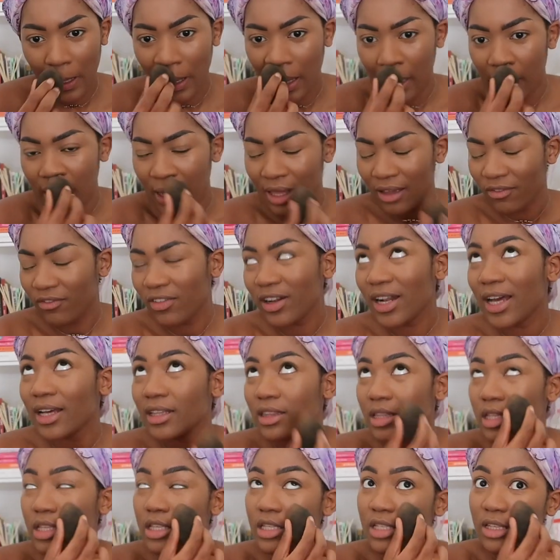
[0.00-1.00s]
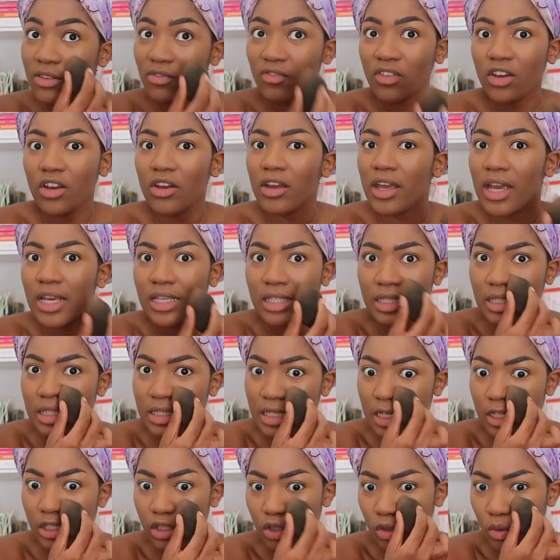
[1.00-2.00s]
I feel like this is a very
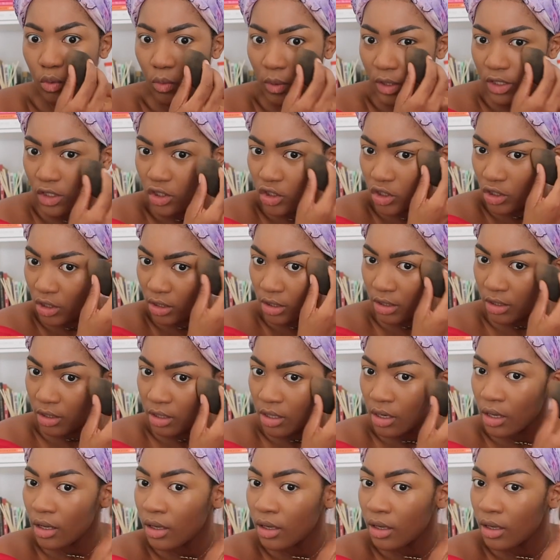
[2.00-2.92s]
existential question.